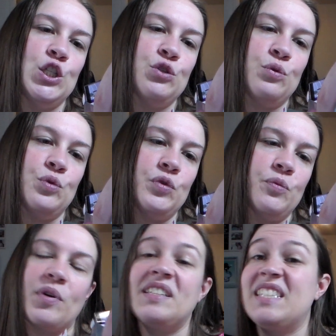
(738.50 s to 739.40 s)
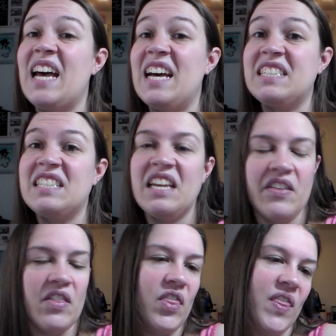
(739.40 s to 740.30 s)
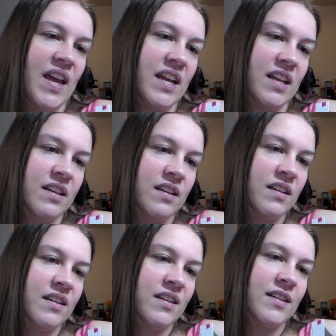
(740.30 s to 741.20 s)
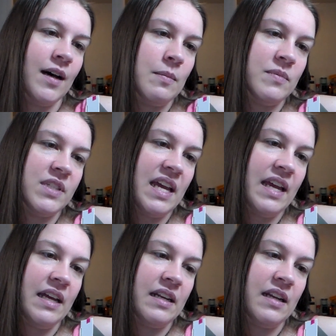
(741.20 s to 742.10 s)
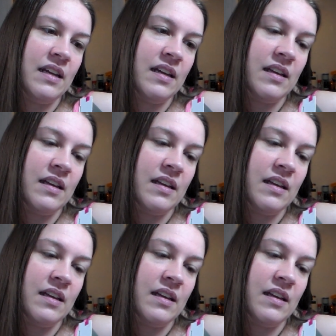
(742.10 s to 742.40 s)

jeweled princess thing comes in.